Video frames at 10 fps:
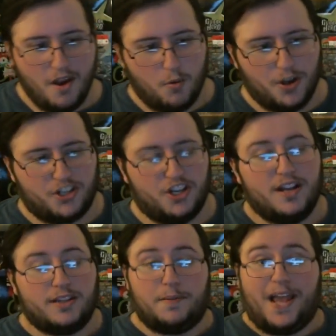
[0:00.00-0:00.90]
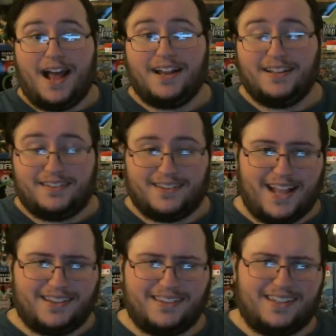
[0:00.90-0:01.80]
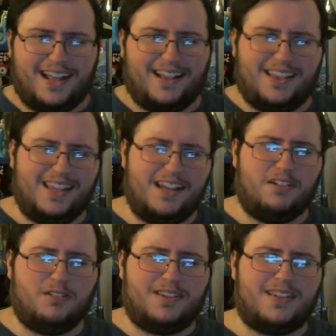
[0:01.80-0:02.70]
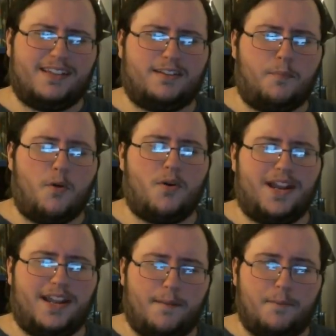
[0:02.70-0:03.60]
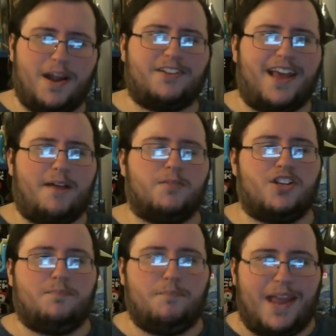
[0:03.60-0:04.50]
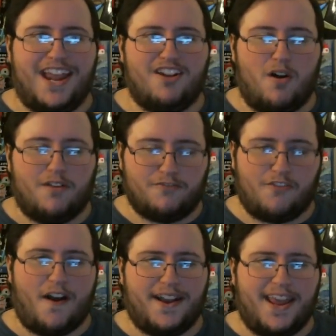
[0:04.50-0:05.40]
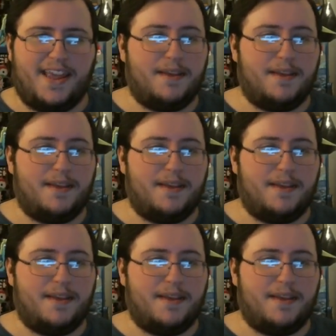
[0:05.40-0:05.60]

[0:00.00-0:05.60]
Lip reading: which, to be honest, that's a little disappointing compared to how much it made on Friday.